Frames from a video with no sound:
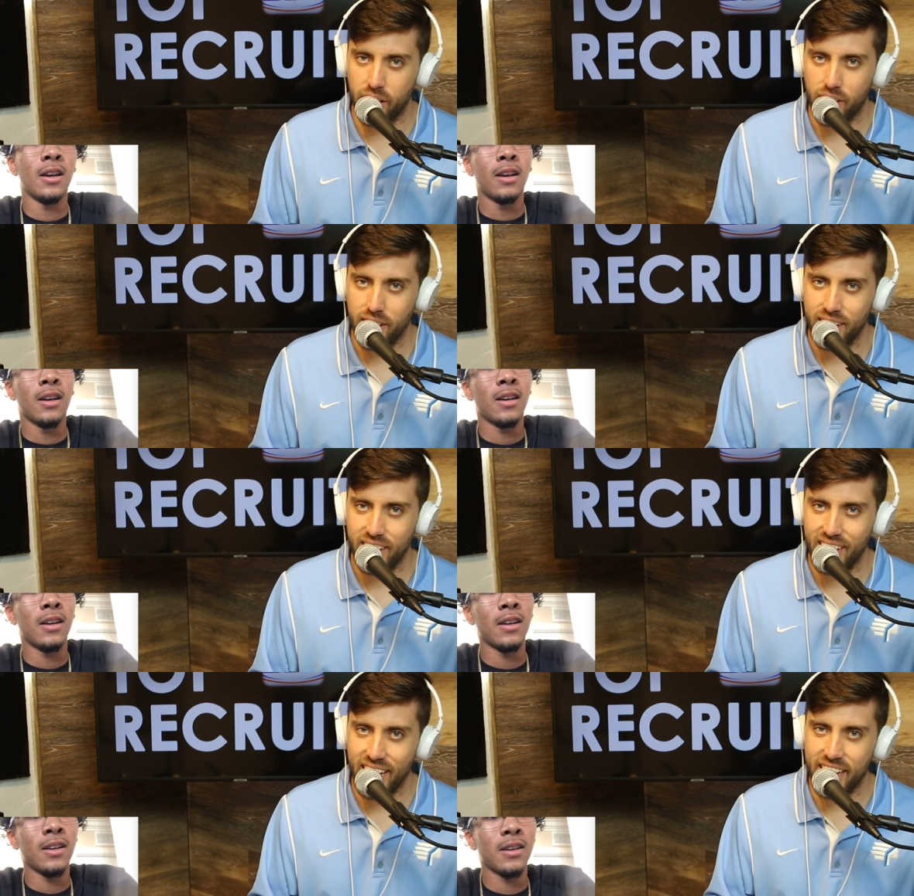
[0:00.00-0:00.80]
Speaker 1: there,
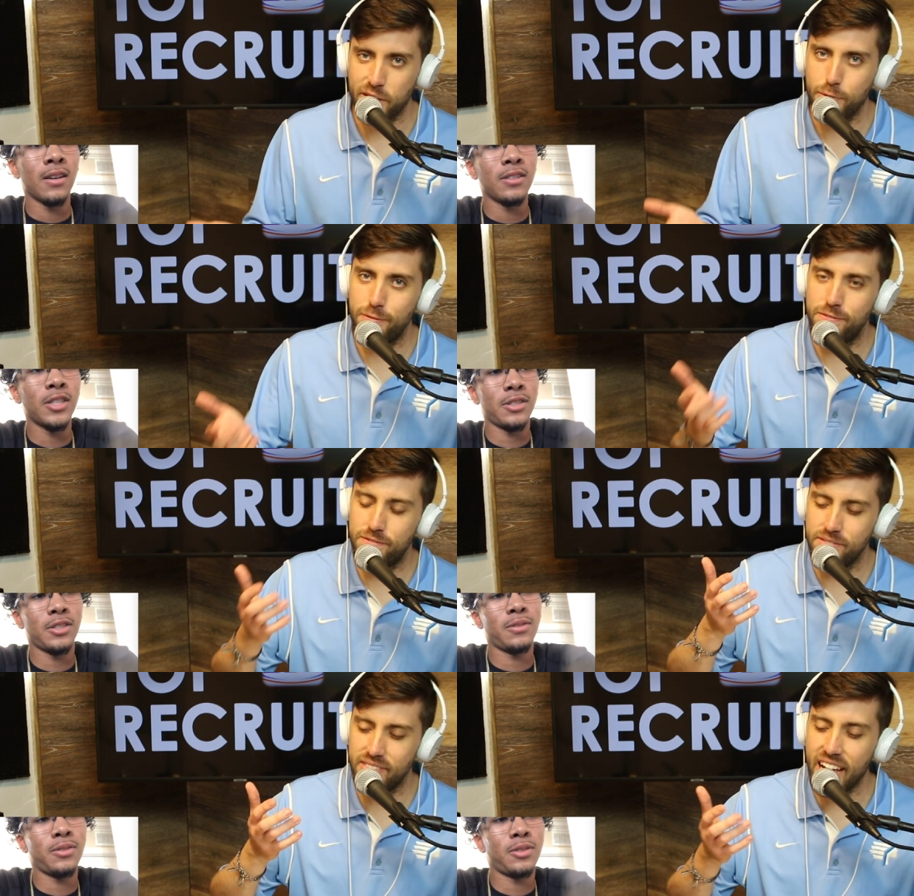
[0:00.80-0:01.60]
and you. Just-
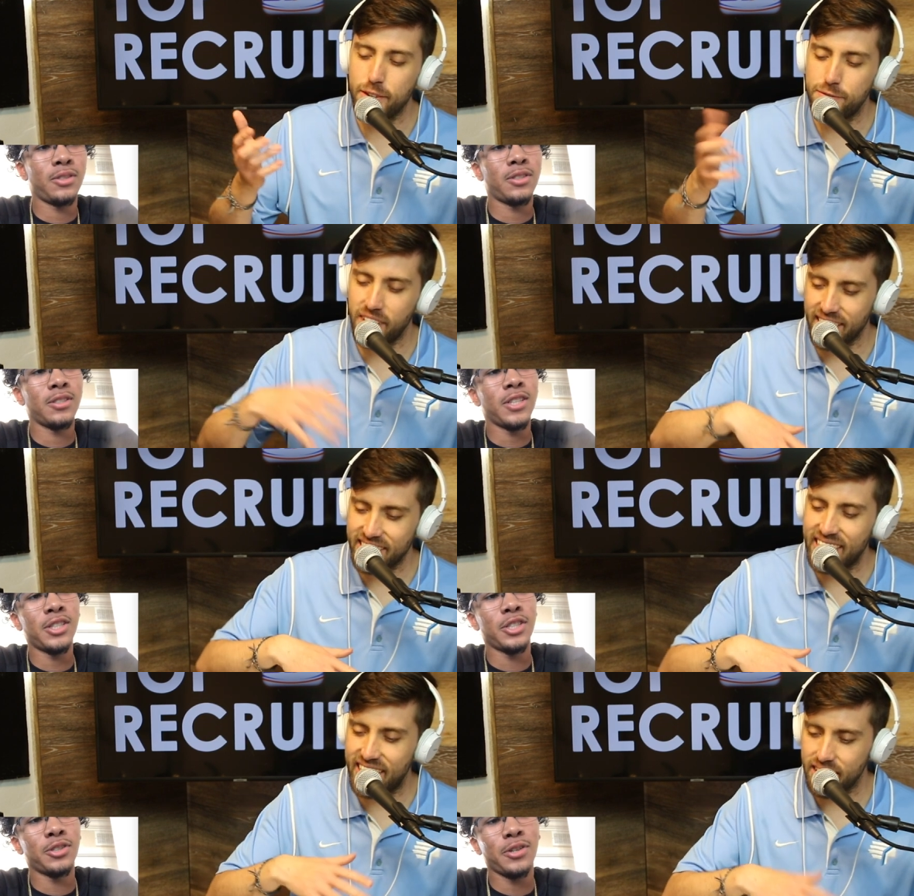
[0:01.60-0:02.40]
and you
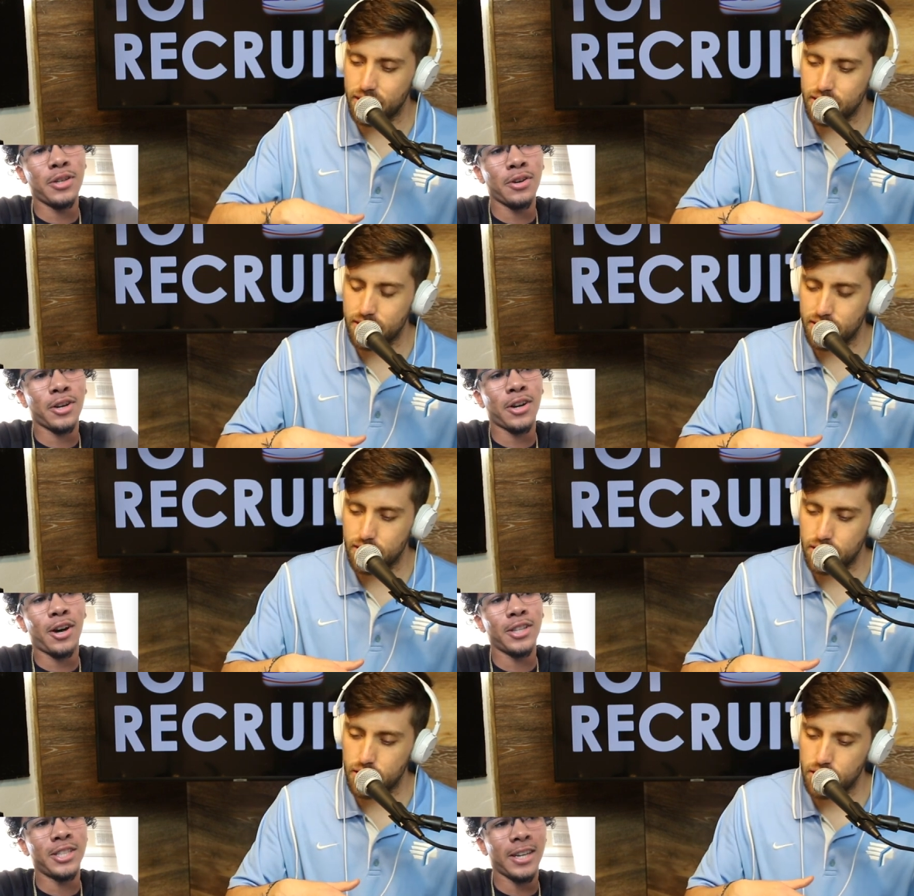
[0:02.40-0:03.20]
finally dream
Speaker 2: to go to
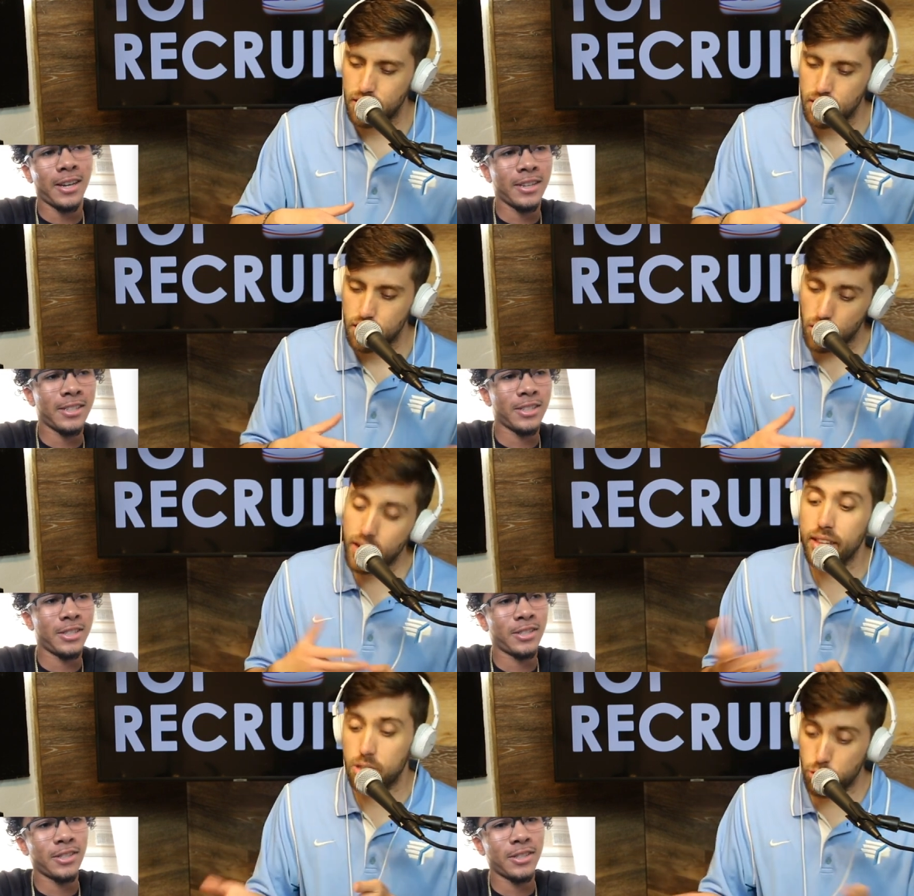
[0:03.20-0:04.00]
college, yeah. Just,
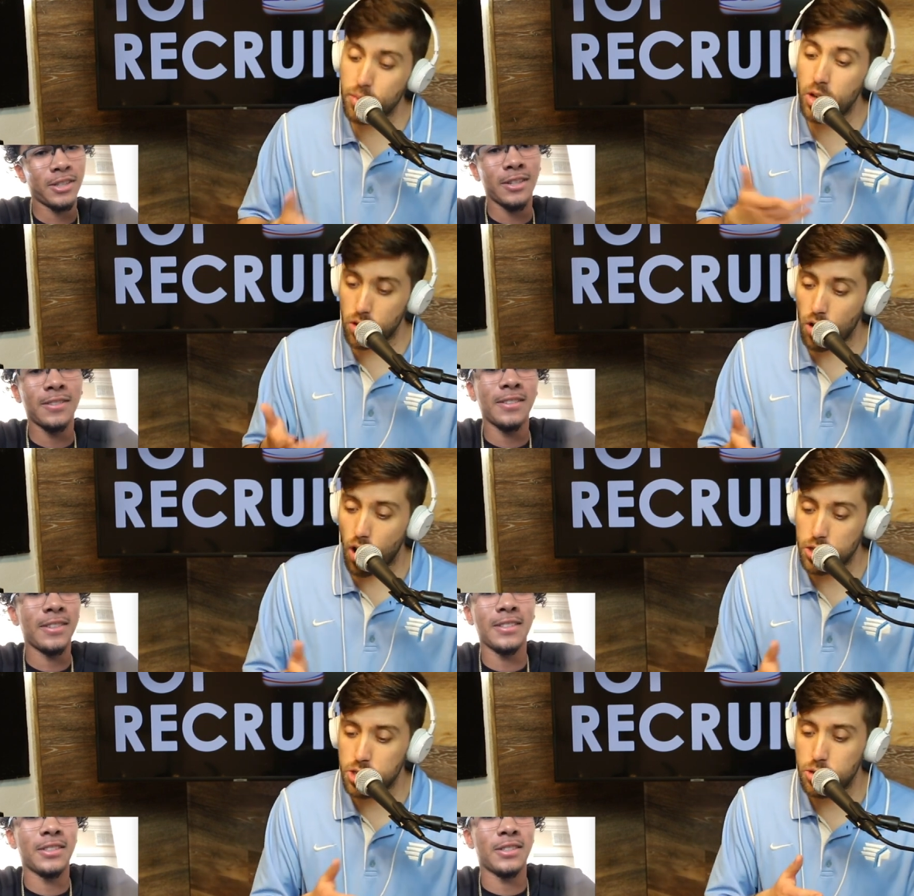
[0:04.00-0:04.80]
okay,
Speaker 1: the dream to go to
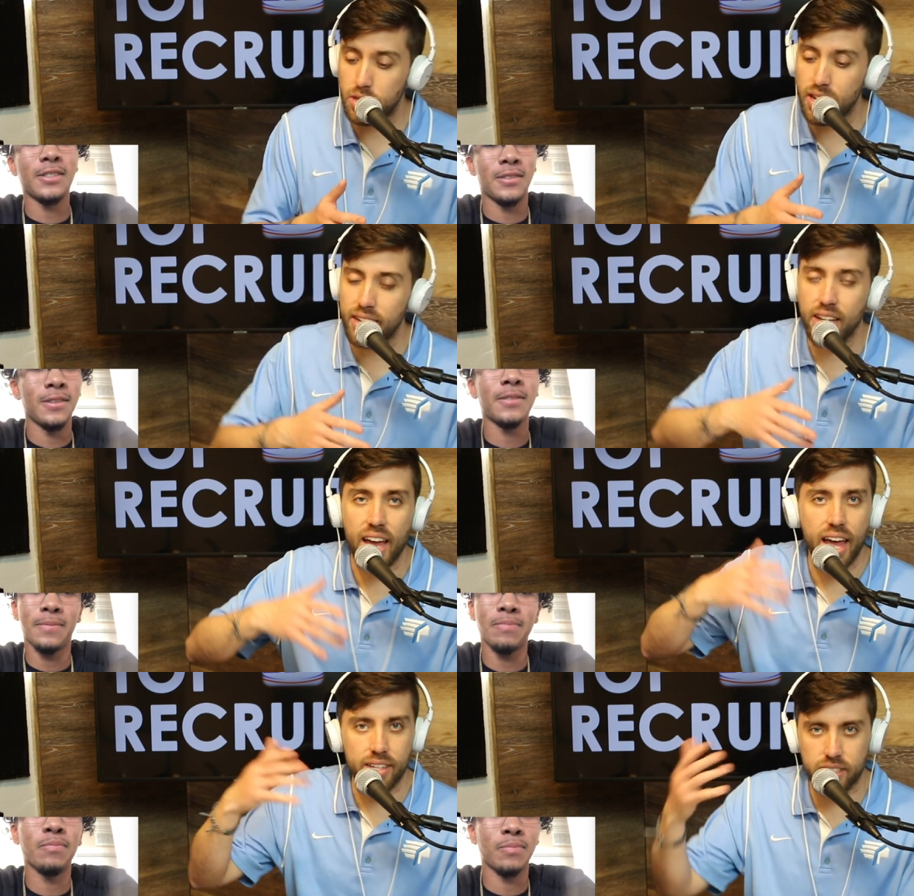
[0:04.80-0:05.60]
college.
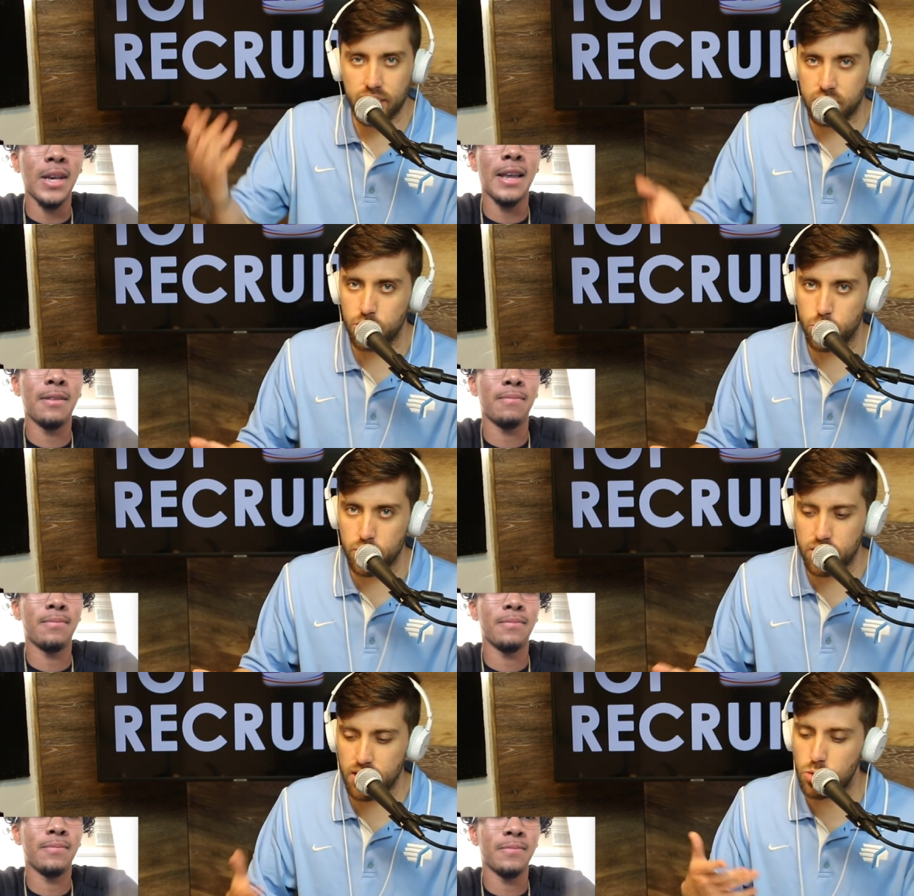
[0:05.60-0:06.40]
SDSU and,
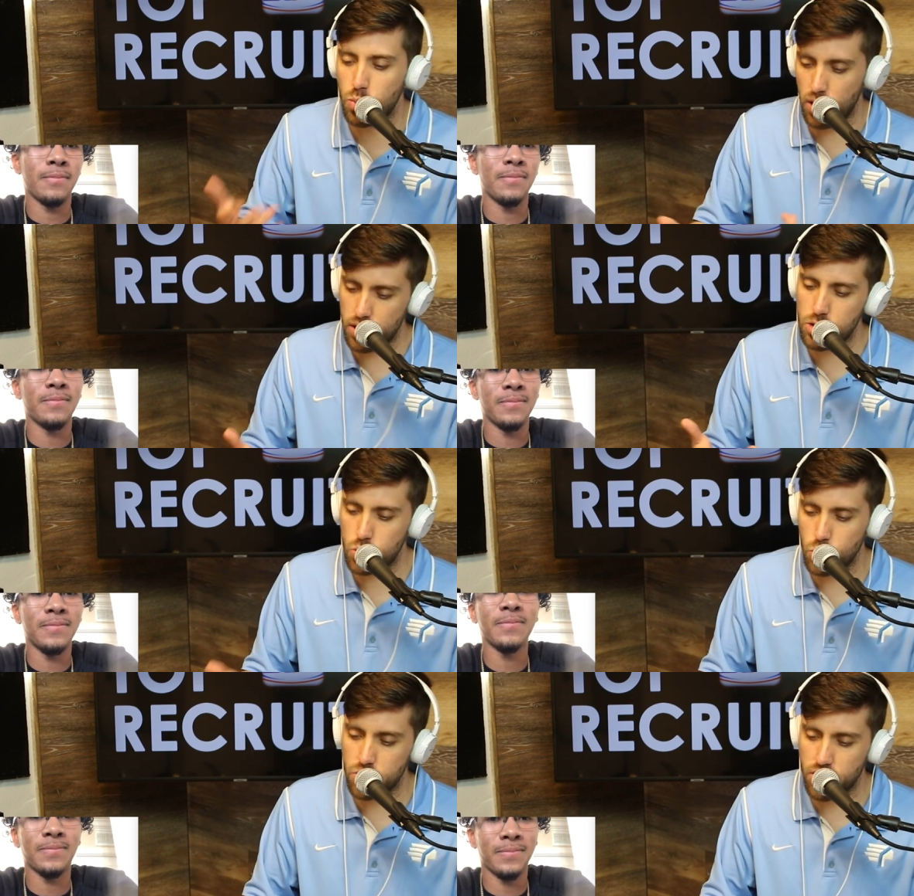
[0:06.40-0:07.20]
is is one of the
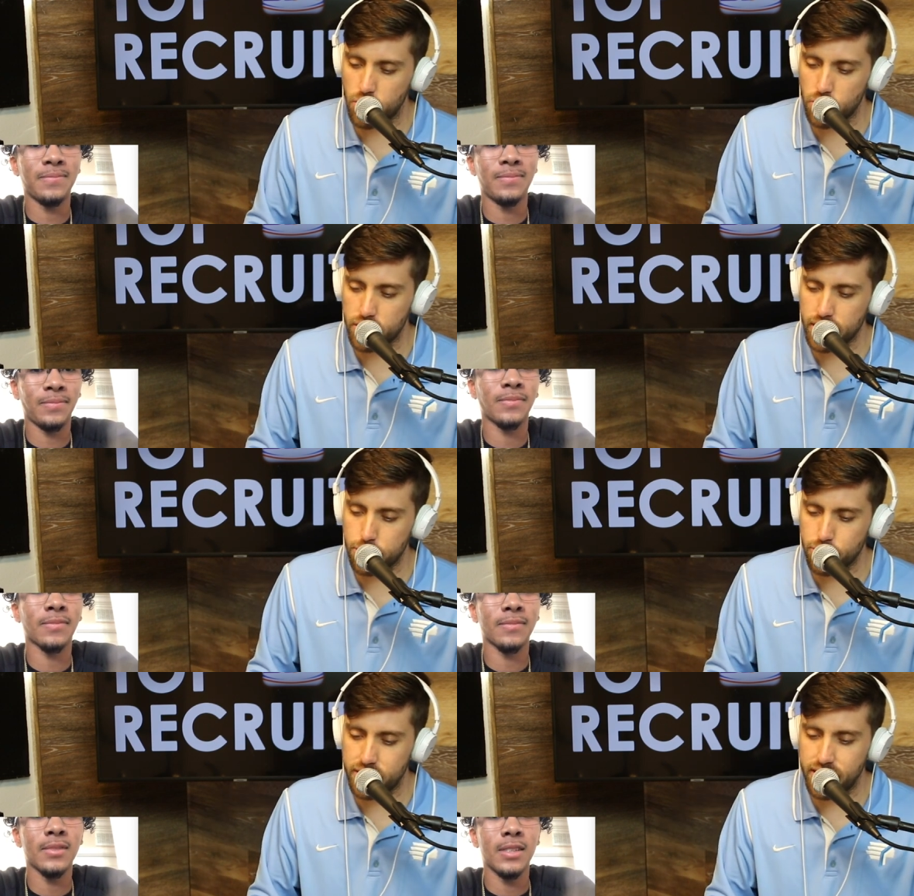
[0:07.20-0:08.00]
schools that you're really
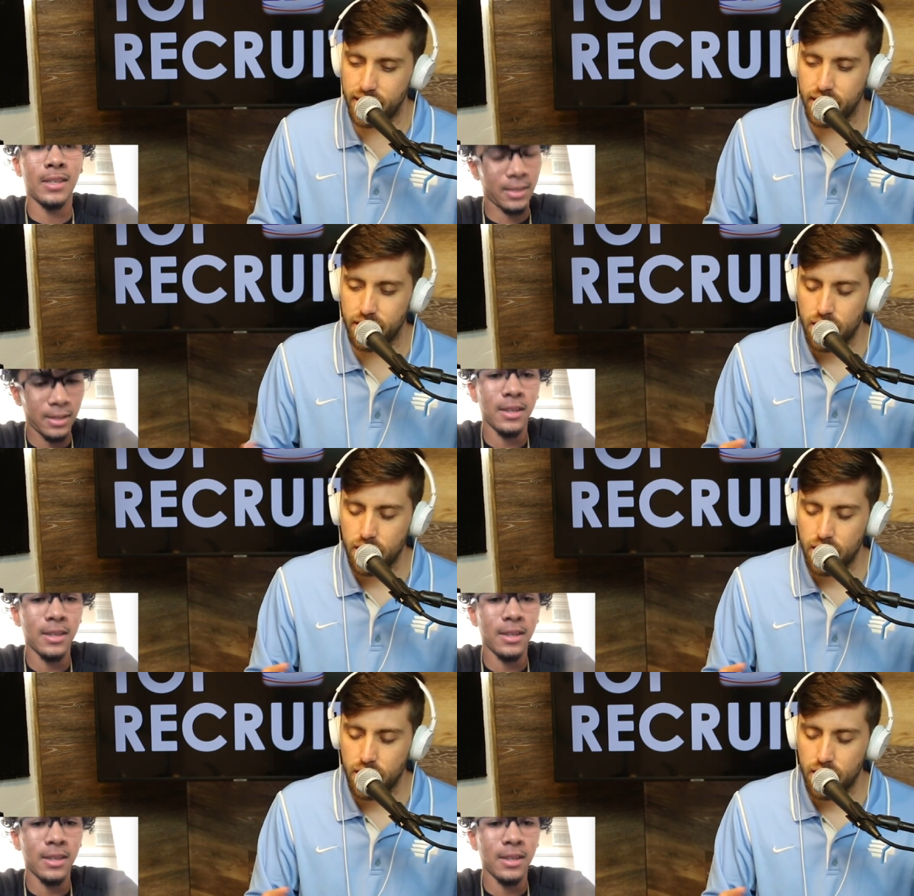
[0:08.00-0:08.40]
interested in.